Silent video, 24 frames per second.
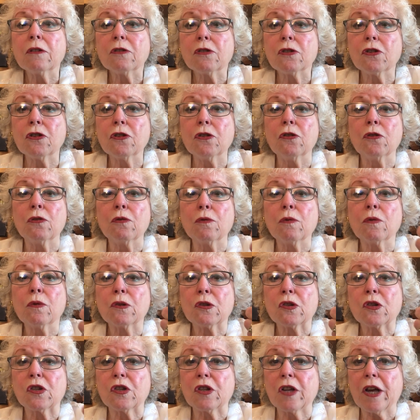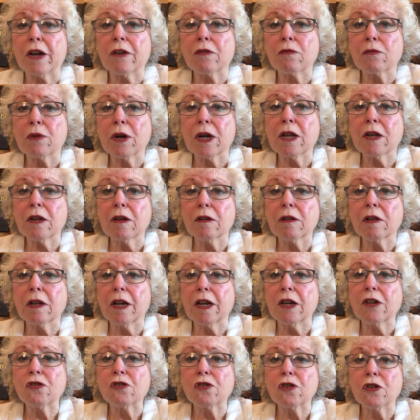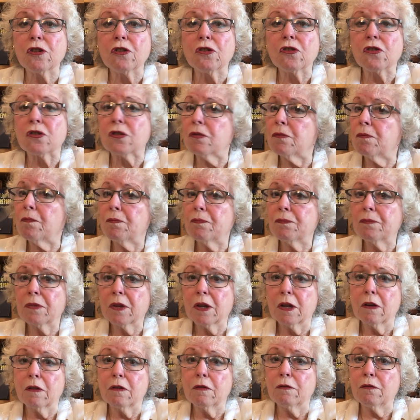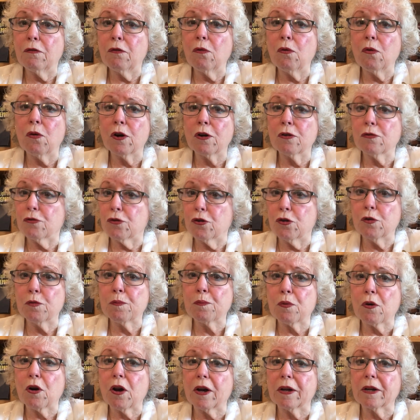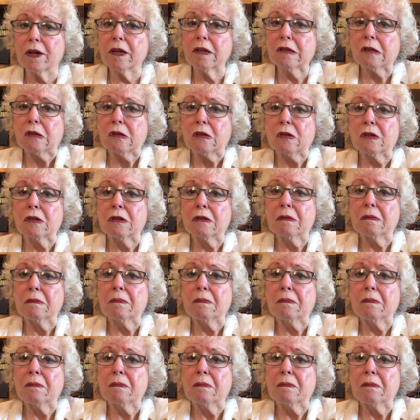to set regulations for new products